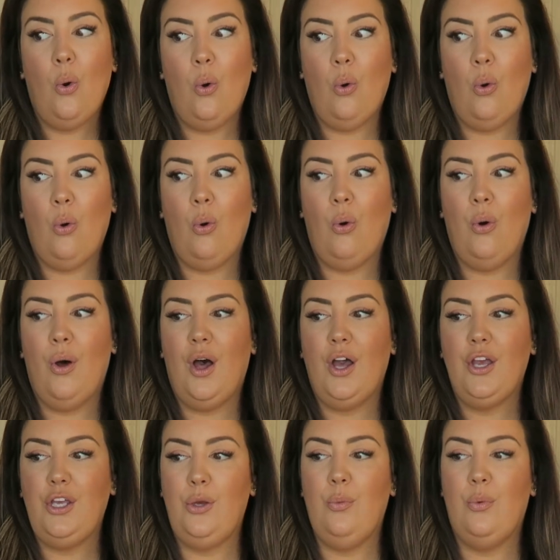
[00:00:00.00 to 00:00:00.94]
Or
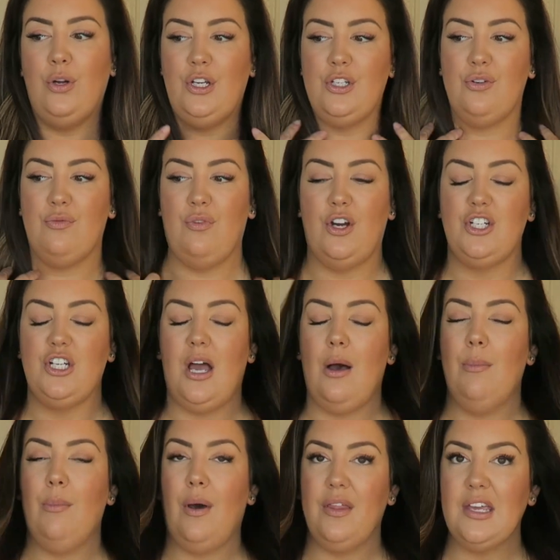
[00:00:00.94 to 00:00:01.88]
are you wanting to rush
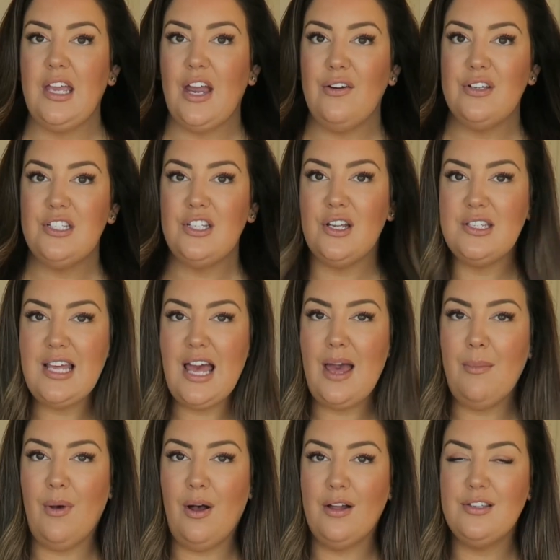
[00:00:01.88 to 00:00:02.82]
out and buy the Kerastase
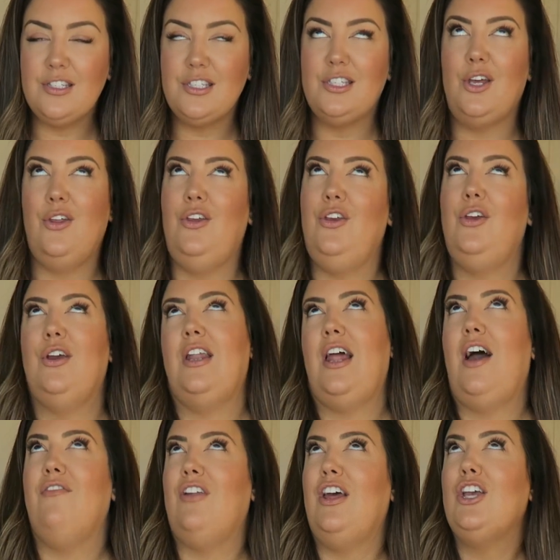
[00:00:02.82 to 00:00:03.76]
hair mask so you can
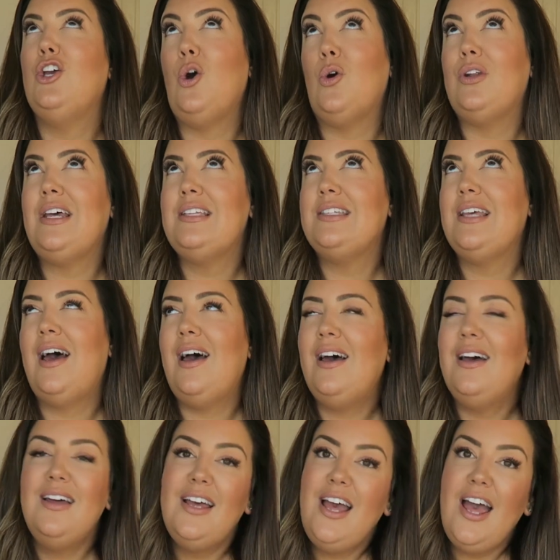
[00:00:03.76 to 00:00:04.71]
have like goddess
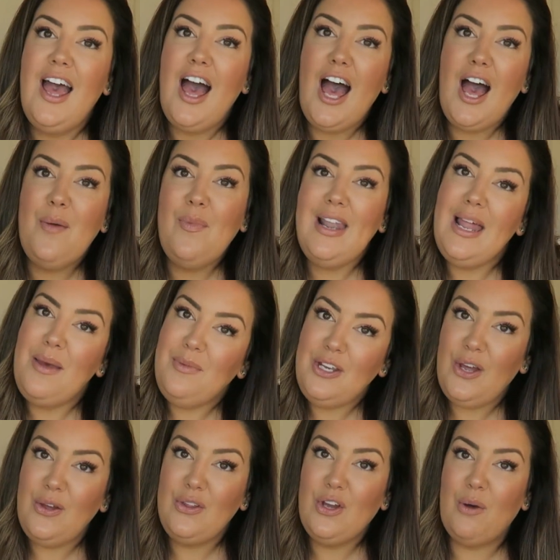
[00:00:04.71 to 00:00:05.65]
hair? Let me
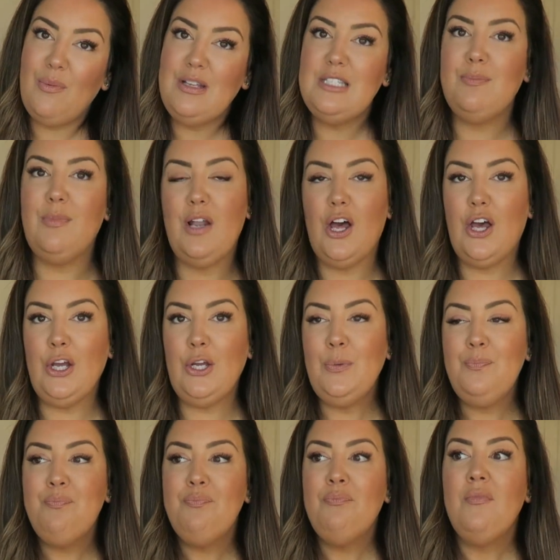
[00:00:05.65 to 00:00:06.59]
know in the comments
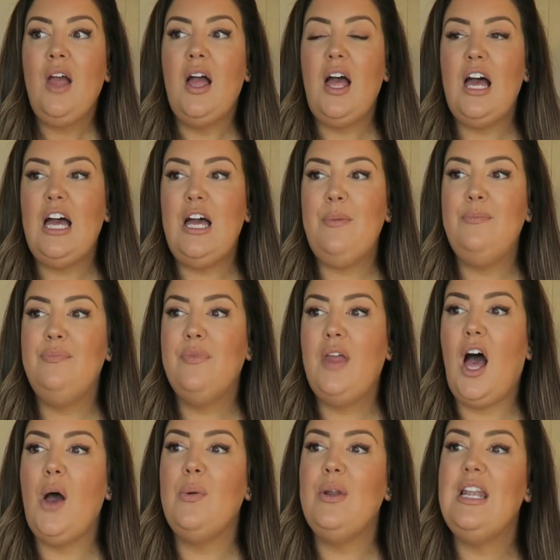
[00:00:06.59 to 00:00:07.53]
below.
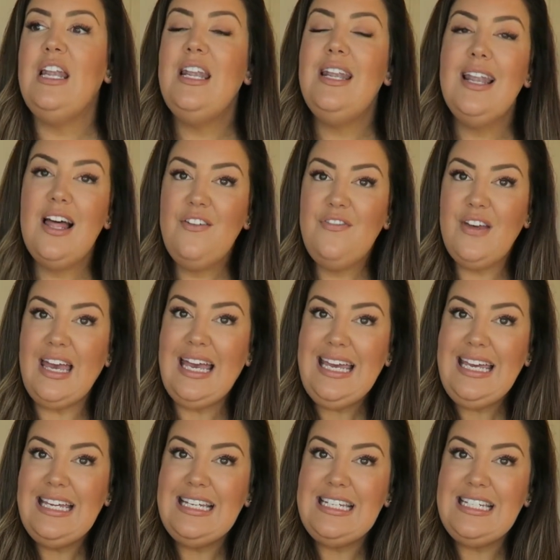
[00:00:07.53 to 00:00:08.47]
I would love
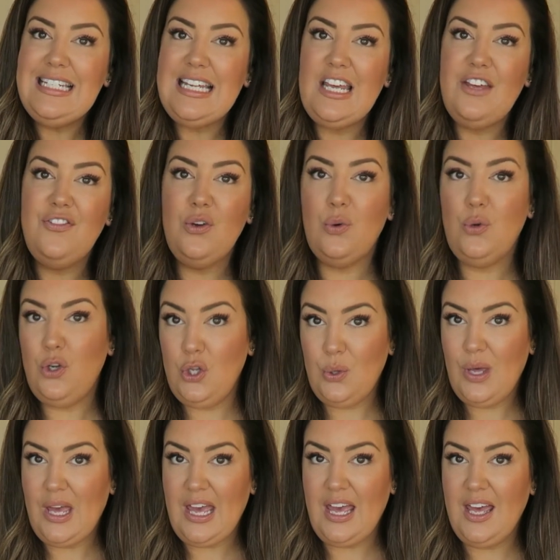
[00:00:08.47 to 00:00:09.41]
it if you're
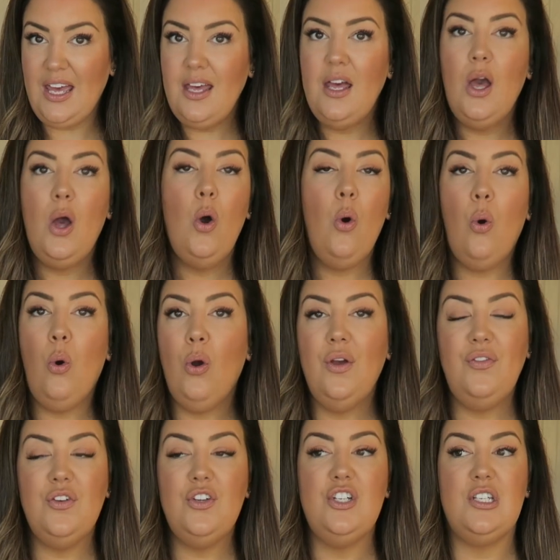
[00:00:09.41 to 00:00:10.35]
new here, or
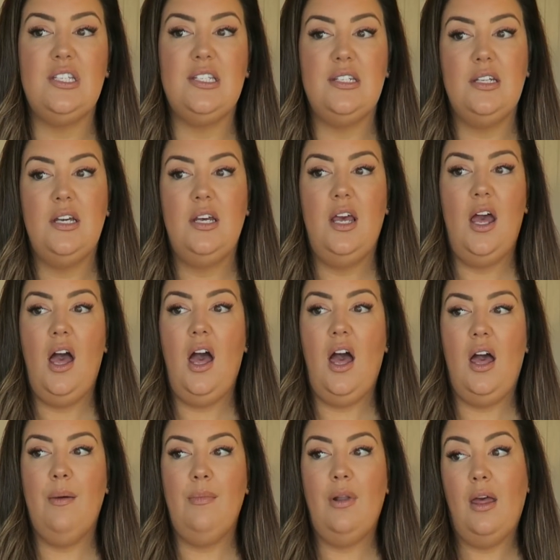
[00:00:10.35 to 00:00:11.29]
if you just
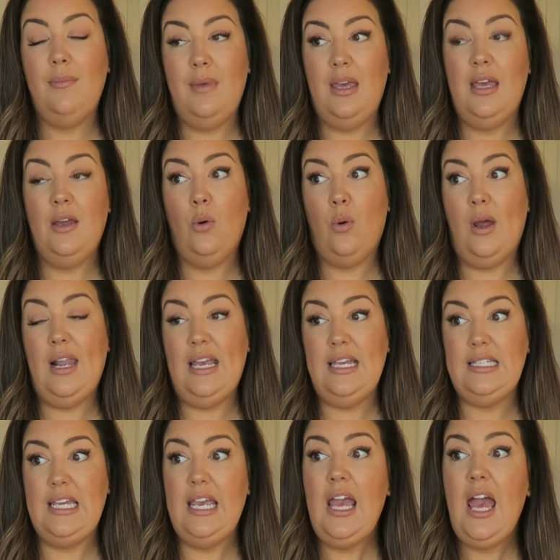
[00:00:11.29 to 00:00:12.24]
like me and quite
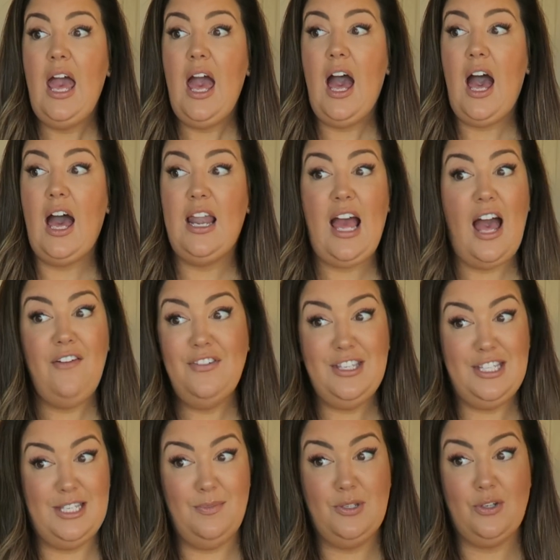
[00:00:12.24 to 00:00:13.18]
lazy and
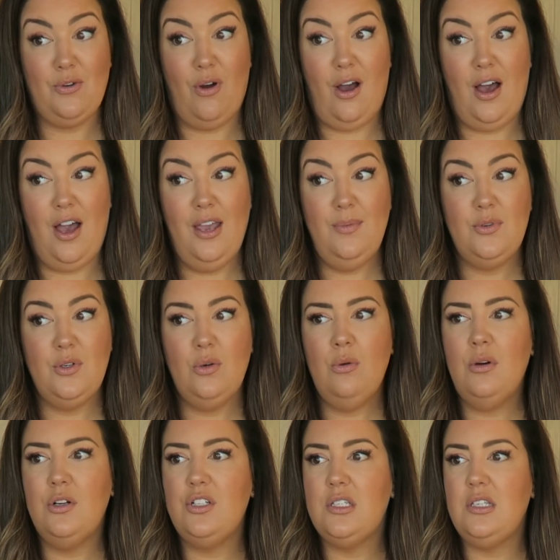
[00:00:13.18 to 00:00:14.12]
haven't subscribed.
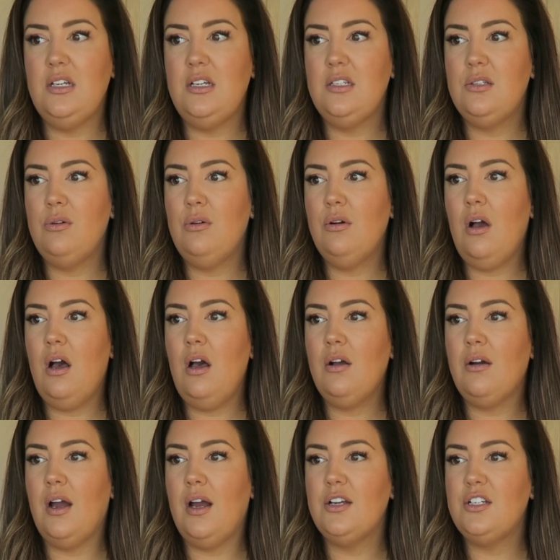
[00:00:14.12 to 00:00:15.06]
Oh, just and you saw a
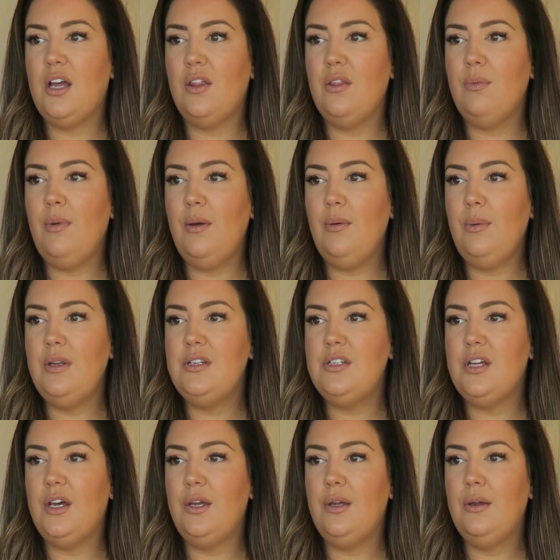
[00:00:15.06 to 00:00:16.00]
car crash out my
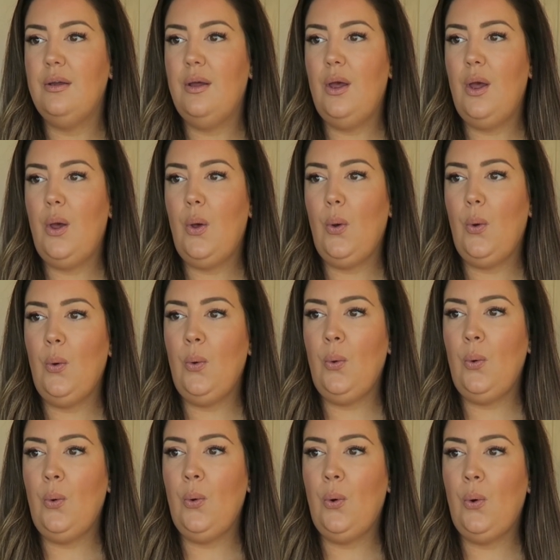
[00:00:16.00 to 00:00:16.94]
window.
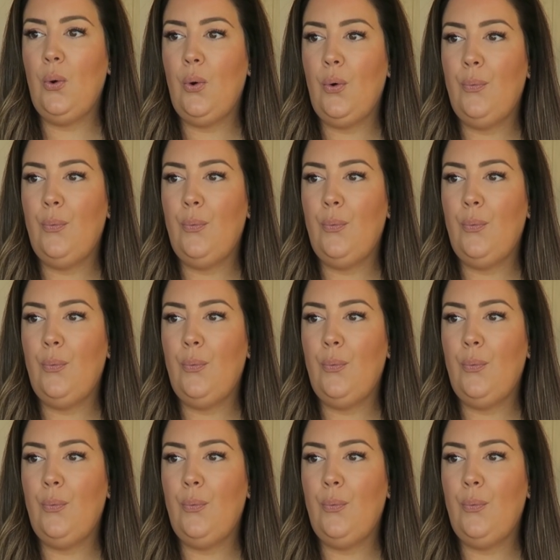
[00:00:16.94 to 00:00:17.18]
Ooh.